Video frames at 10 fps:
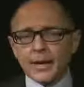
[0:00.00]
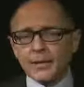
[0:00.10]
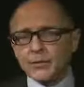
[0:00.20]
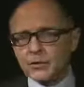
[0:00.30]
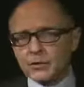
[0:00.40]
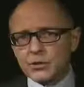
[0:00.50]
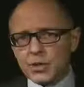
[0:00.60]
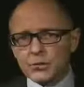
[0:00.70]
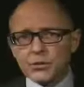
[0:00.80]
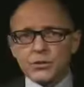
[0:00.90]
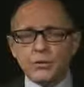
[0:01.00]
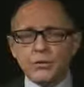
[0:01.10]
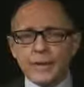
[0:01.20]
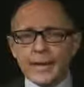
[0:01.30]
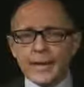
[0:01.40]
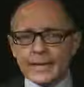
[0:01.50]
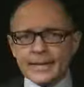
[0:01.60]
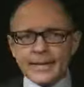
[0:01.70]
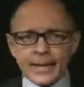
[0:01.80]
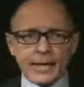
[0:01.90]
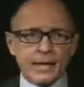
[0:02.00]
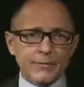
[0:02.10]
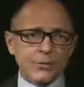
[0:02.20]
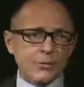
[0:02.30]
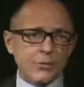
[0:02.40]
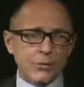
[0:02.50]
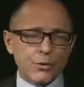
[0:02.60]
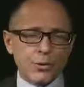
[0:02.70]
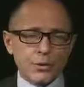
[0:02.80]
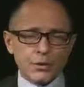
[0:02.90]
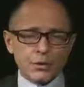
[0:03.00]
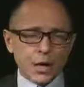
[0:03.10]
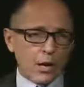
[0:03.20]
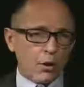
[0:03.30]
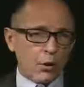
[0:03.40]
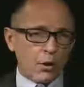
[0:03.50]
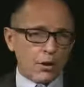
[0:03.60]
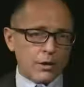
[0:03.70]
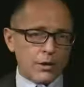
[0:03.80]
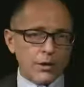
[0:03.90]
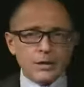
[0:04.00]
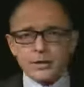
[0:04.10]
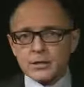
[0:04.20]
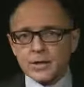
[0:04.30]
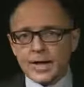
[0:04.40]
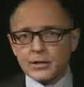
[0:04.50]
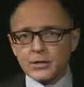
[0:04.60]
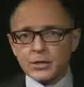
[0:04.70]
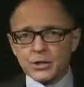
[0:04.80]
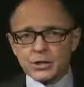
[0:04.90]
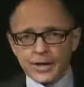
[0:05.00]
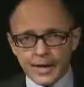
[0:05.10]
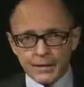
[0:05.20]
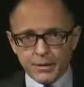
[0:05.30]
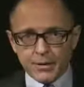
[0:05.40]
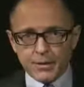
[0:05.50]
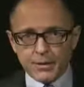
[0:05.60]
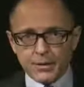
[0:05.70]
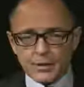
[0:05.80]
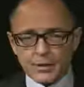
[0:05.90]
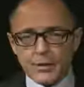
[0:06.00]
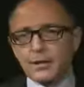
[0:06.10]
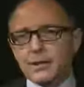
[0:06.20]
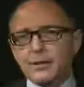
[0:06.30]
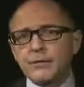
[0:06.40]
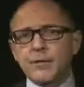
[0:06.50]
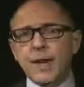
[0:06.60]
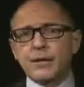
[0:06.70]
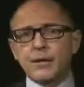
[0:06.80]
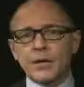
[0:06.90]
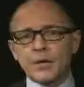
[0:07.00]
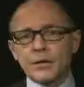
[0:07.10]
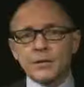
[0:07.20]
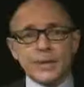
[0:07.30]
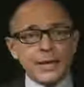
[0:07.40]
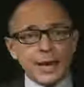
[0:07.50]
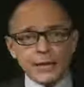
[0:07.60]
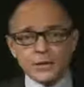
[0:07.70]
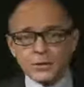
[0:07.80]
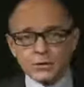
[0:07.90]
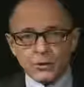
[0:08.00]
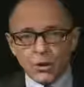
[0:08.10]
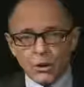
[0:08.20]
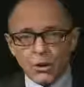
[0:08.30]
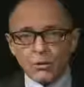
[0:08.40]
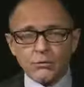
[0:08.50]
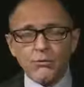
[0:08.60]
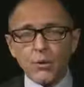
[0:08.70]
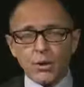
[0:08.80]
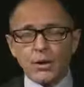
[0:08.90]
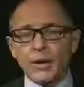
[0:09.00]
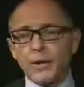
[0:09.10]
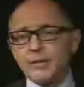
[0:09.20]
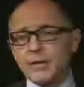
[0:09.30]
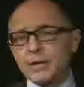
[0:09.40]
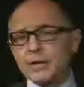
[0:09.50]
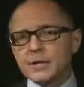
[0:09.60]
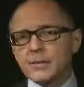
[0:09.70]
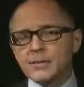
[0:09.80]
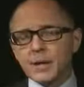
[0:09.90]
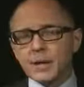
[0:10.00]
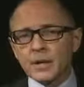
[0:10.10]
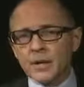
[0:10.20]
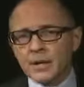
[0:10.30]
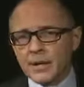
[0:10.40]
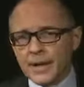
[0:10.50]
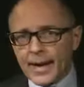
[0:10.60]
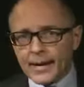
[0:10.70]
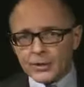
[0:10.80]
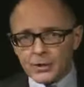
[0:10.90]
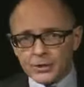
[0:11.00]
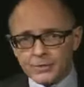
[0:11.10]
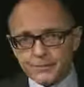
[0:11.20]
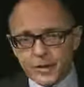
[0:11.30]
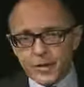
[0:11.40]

If you just go to ae911truth.org/10th, in fact, you'll see guides to all four of these actions.